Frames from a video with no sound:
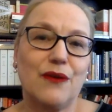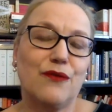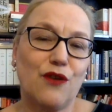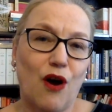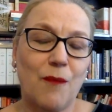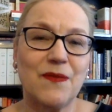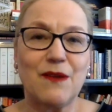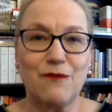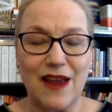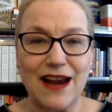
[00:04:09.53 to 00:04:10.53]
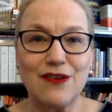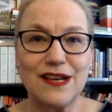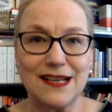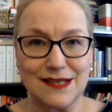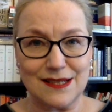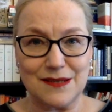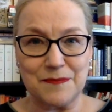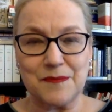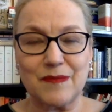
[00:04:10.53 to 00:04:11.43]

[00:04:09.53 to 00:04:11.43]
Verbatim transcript: from various